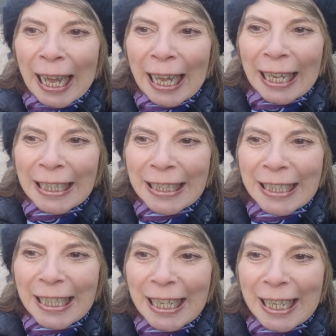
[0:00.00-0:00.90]

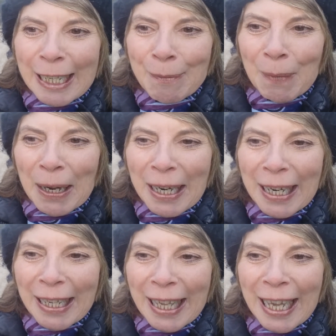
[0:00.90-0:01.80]
And
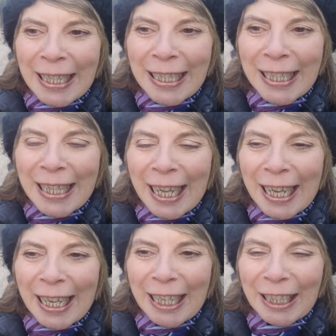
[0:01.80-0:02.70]
I guess
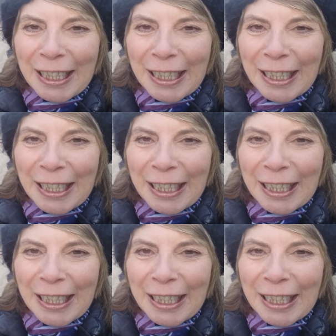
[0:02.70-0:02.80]
that